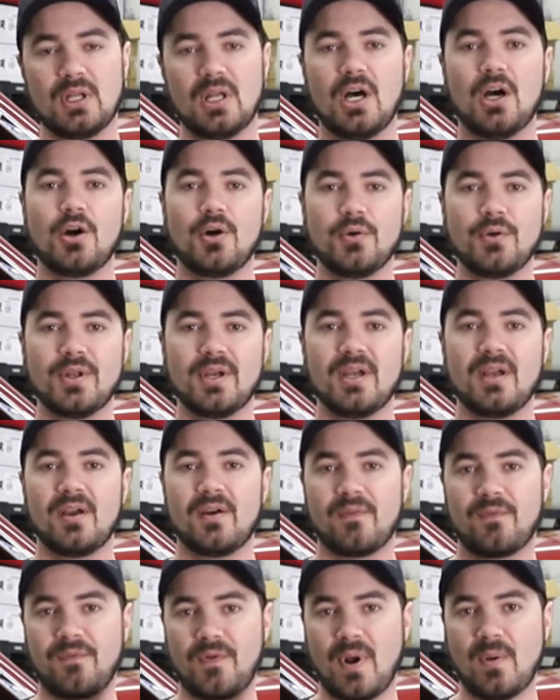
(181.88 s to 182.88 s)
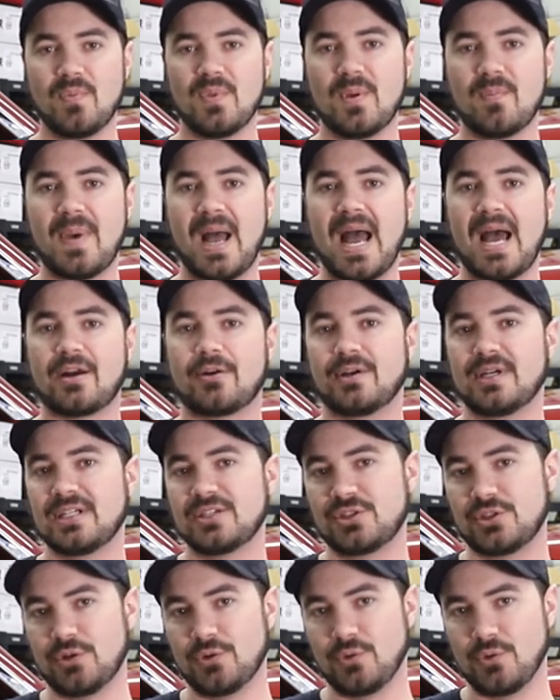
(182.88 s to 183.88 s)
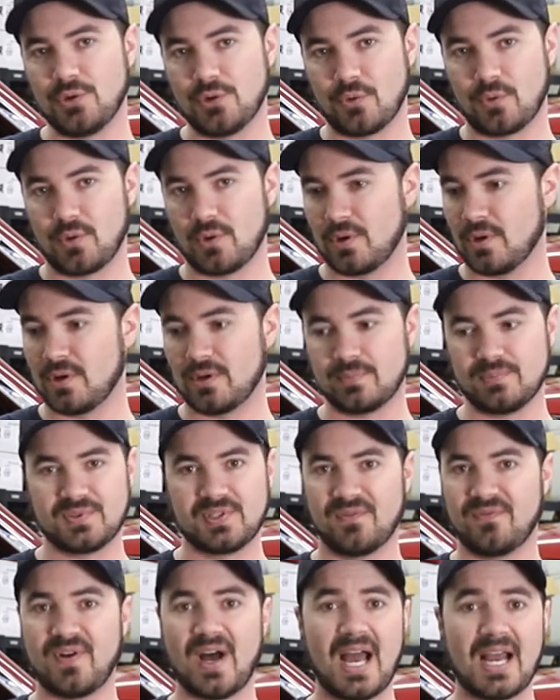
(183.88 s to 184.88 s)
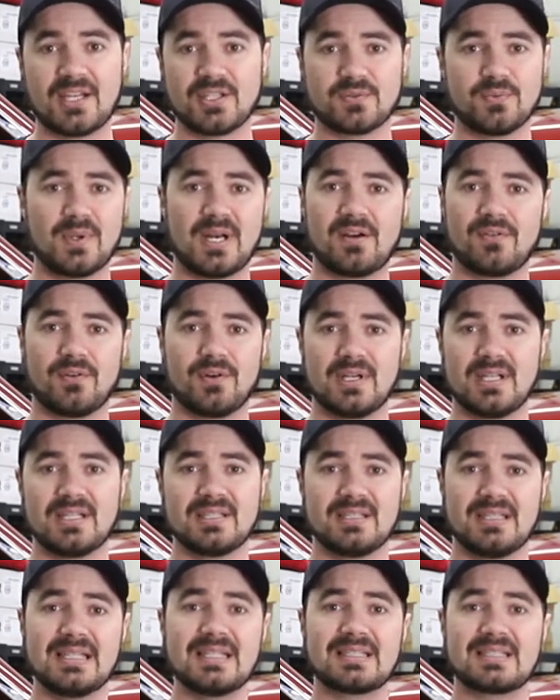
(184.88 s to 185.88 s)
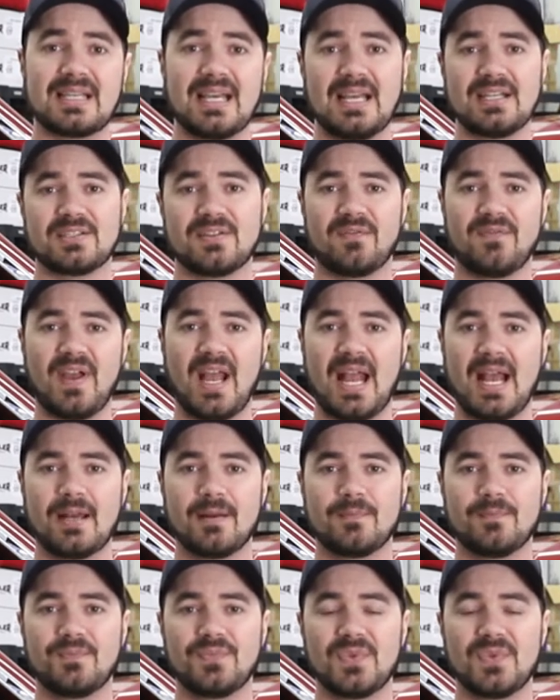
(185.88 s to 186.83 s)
load from the battery to your device, whatever it is, in this case, a fan.